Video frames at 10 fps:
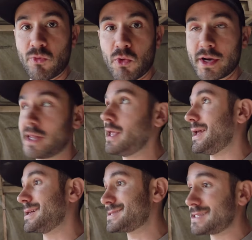of wood
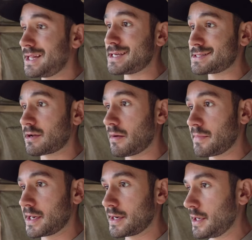and it still hasn't
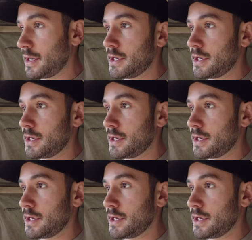come in,